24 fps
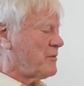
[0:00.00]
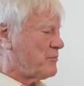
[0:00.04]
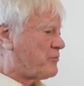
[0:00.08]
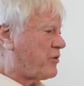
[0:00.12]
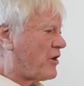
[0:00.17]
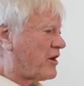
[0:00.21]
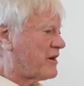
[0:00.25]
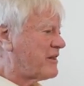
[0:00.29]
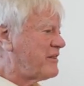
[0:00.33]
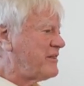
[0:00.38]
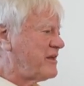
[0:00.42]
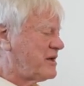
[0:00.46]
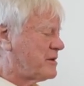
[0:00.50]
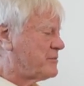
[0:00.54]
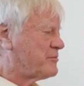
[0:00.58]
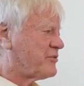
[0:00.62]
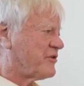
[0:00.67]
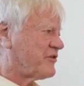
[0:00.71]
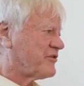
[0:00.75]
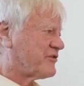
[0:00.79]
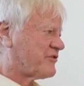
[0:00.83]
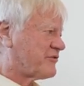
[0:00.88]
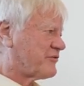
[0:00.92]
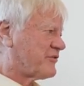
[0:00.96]
Part of the
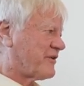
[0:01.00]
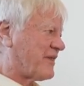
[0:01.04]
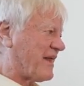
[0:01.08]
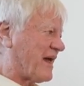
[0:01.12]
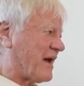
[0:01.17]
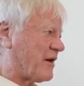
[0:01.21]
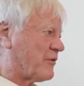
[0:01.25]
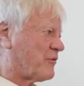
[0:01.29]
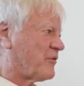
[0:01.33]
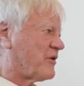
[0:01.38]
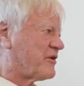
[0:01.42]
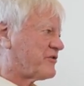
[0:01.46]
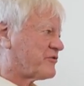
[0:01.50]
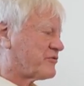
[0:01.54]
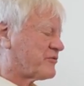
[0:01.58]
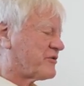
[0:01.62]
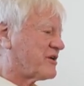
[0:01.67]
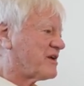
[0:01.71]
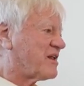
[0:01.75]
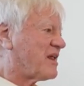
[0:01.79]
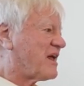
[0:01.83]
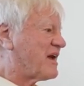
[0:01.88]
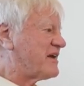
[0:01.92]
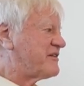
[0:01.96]
impulse for that was
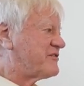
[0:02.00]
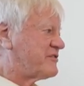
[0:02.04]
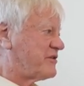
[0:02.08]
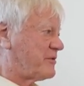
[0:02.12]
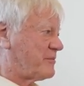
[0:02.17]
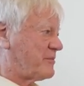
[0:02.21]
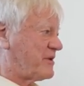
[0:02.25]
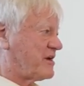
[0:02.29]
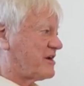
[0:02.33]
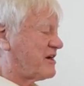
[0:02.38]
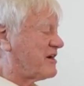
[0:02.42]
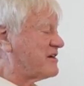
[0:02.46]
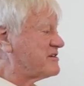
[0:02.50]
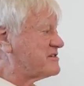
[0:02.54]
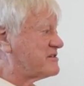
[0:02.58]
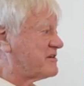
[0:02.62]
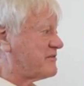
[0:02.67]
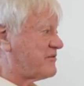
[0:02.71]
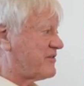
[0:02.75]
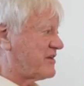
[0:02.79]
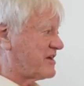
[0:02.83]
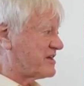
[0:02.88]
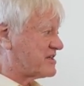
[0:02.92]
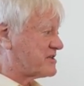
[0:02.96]
realizing, because
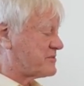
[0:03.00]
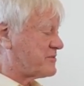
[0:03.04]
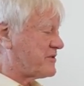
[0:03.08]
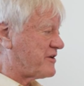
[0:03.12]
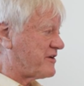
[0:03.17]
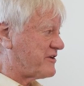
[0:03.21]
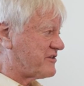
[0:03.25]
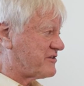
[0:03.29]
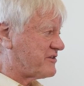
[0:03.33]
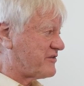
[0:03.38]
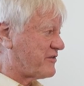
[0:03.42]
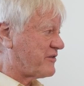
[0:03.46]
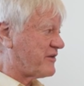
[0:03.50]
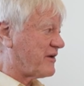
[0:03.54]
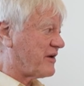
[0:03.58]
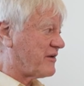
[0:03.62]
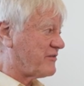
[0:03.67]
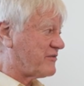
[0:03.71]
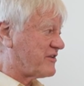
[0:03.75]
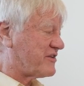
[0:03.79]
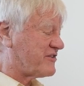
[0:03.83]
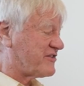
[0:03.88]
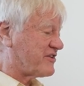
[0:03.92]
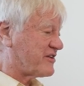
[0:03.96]
of the experience
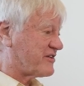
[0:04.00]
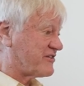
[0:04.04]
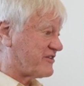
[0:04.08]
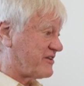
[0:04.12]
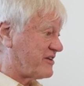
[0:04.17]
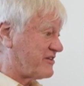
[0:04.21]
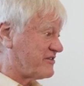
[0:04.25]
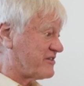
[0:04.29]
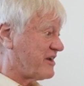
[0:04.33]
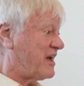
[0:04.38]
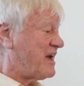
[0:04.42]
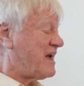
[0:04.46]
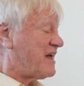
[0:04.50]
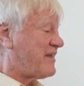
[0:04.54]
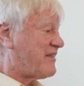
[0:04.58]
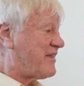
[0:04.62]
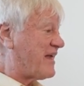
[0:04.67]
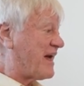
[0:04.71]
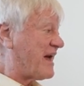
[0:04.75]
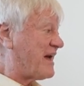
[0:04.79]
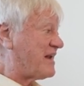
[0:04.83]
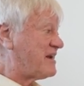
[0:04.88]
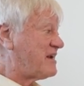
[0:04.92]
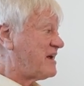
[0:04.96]
of the 60s,
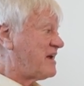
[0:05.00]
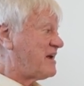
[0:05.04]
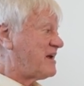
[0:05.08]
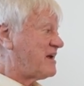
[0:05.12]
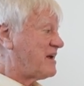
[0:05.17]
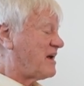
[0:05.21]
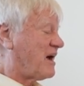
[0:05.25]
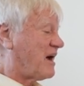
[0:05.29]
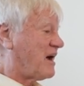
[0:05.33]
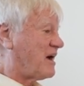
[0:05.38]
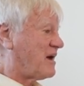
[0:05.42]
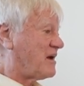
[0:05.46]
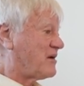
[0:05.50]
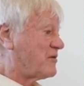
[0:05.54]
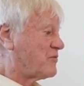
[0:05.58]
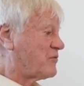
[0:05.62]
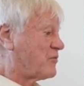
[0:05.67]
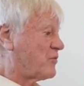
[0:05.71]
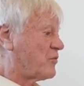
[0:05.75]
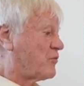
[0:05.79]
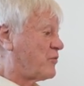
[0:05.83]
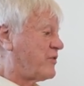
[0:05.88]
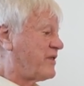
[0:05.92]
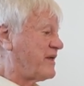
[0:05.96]
that uh,
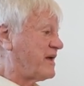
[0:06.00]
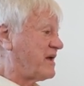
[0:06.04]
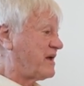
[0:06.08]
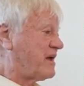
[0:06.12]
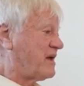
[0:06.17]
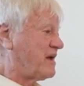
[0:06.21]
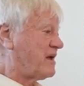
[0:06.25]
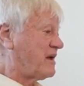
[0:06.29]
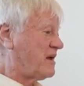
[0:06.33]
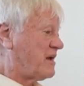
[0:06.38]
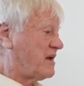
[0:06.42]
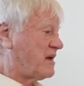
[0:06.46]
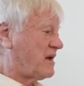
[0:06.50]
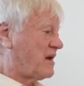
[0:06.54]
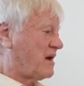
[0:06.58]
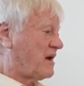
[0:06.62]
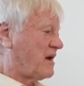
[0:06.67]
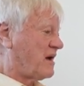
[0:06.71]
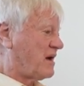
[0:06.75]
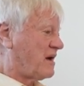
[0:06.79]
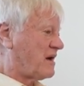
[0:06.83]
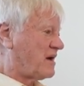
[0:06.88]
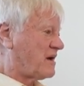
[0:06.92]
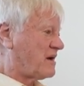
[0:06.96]
the
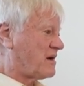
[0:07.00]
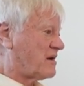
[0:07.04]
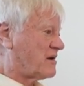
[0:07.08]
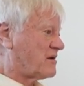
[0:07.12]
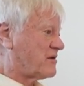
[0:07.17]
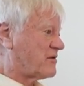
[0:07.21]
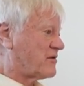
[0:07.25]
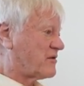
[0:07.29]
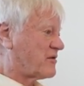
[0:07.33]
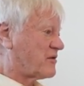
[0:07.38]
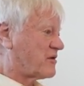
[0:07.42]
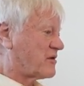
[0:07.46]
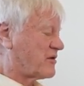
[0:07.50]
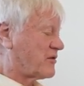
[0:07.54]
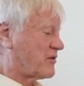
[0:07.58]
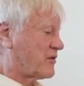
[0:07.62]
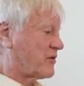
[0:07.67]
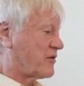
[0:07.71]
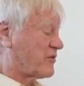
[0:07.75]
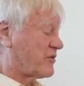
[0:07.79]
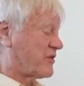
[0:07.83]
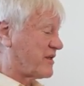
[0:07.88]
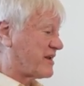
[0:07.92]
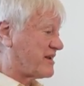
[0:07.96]
uh,
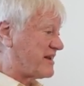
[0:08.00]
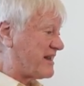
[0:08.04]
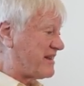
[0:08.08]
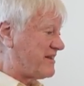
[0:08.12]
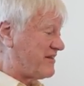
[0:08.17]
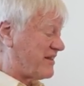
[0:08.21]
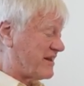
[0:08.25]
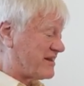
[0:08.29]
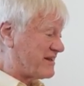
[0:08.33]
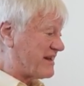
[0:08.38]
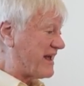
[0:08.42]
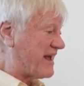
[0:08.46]
the, the